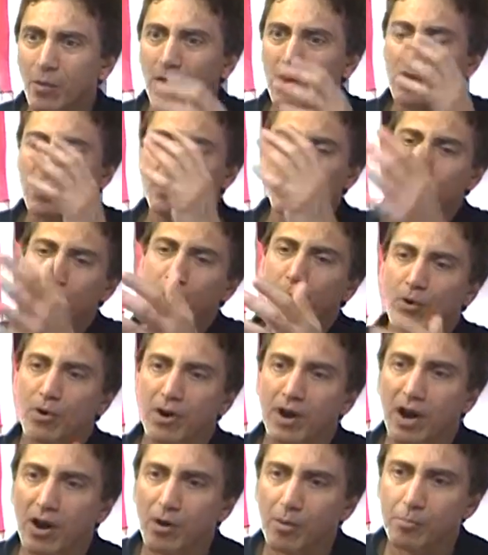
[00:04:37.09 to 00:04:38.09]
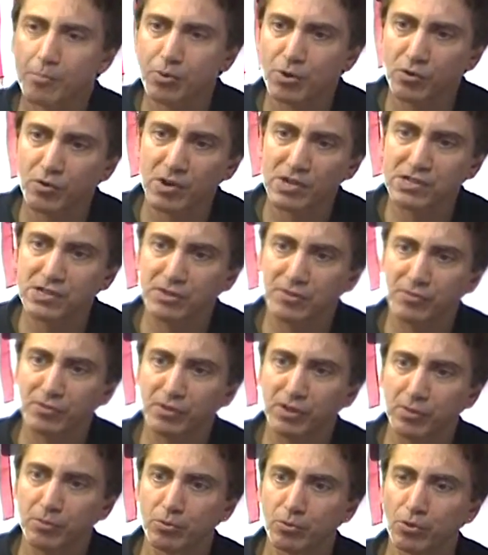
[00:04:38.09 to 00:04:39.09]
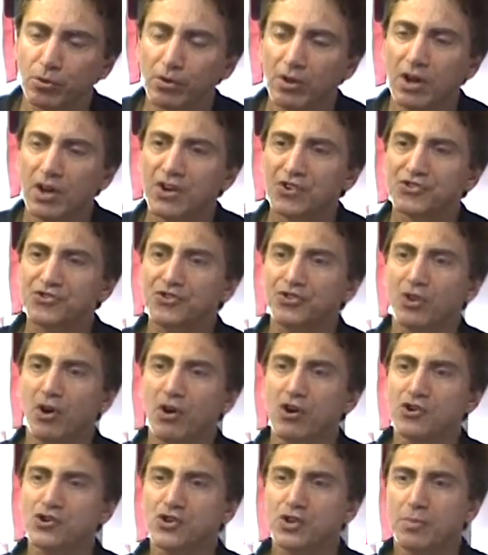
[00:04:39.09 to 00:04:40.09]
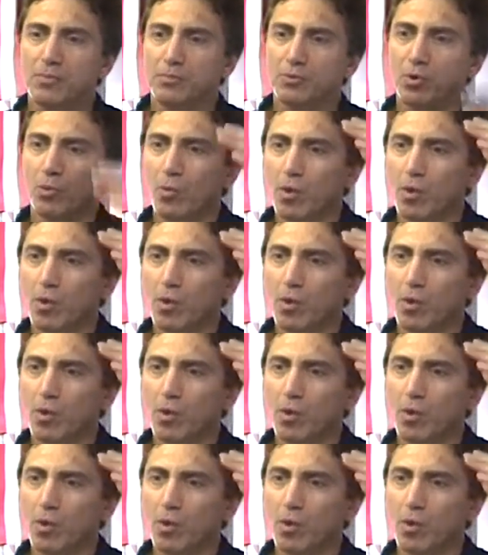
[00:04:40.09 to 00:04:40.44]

Welcome aboard our progressive liberal starship,